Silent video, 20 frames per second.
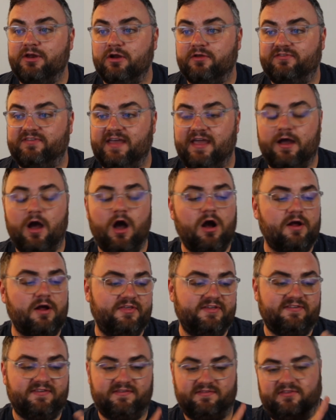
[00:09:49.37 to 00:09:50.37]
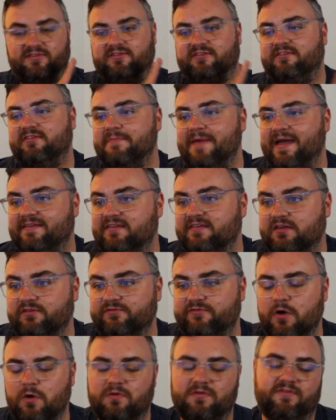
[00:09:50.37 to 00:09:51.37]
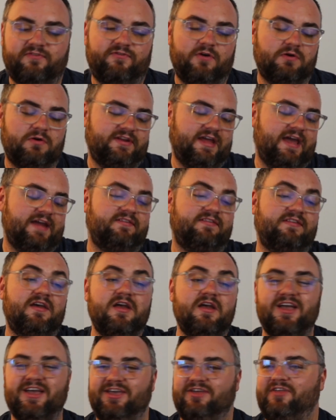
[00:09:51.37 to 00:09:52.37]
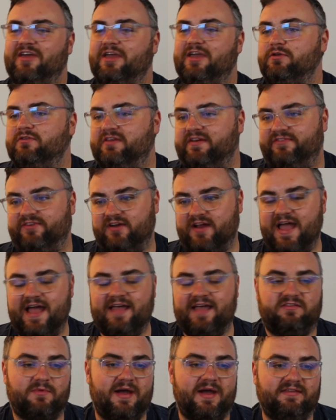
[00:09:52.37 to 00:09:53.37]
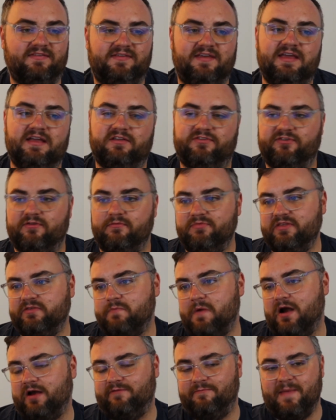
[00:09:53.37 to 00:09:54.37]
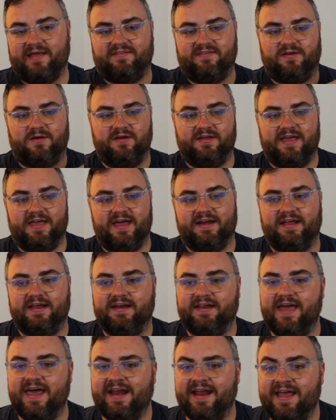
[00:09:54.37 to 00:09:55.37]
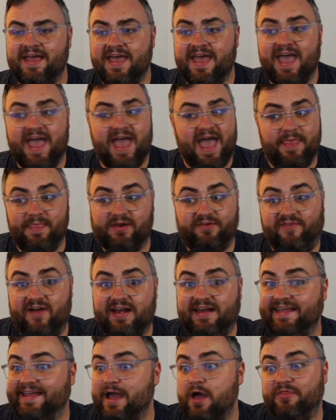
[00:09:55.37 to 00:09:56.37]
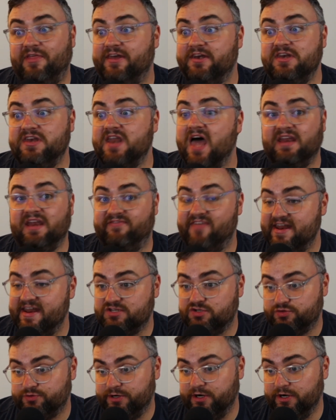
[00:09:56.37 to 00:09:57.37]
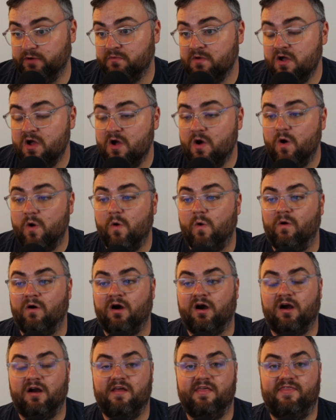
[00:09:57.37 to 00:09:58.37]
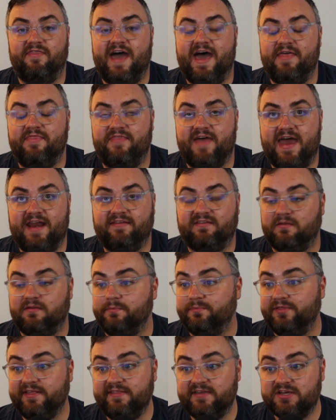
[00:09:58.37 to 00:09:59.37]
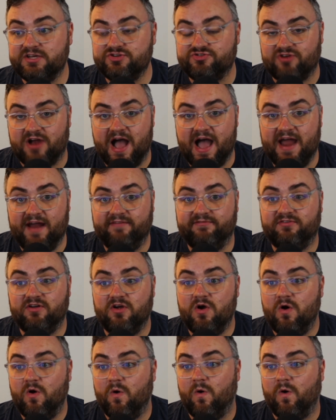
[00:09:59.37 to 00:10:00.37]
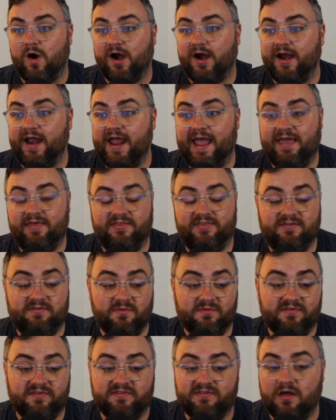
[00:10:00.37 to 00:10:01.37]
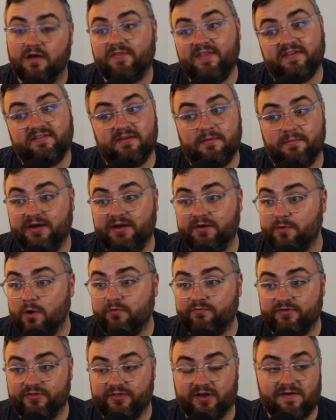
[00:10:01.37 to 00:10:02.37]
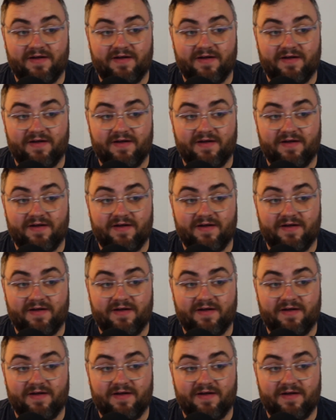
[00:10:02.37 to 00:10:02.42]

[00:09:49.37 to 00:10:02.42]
saying, oh, this is a Mexican folk dance. They use it for XYZ. It's from this part of Mexico, yada, yada, yada. And then finding out that none of that is true. or that is completely contrived, or hey, this was a song that somebody wrote for their